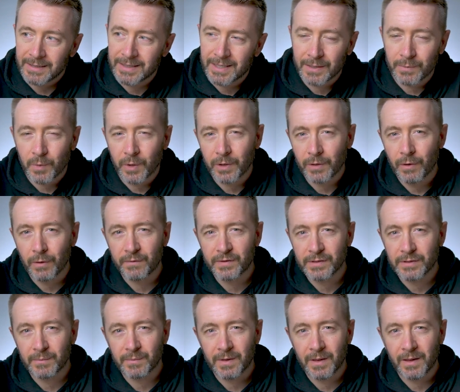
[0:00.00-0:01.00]
didn't want to go for
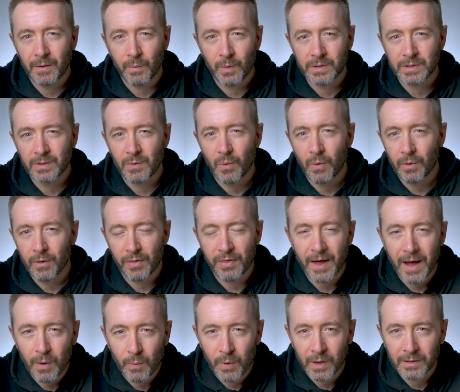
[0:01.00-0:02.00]
something that wasn't all
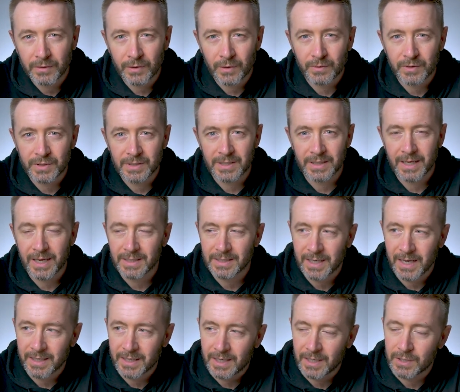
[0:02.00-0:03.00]
that well known just in case
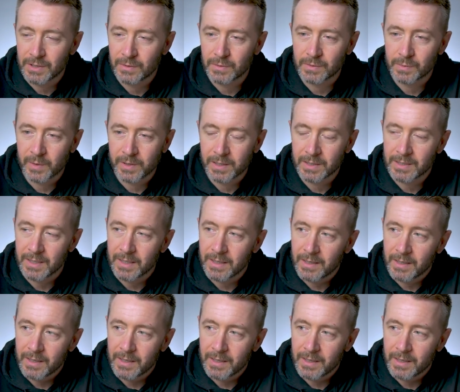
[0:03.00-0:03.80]
I had issues with it.